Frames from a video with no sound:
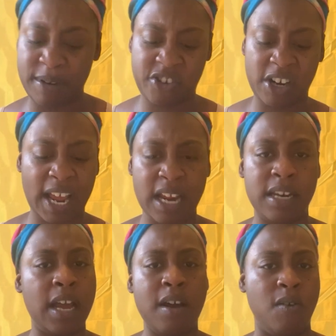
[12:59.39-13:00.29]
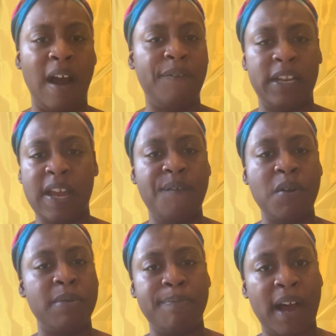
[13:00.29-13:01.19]
But you're like, no, I forgive you,
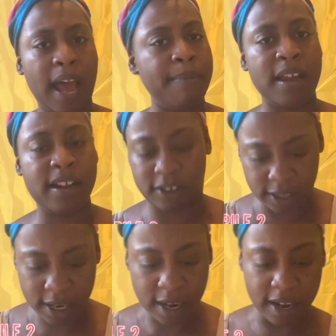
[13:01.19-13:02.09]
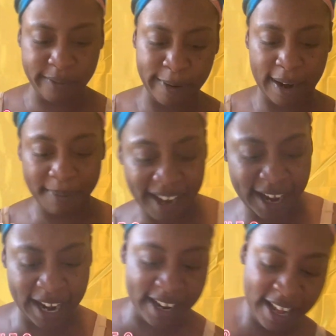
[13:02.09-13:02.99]
but bye, bitch, is what I'm getting.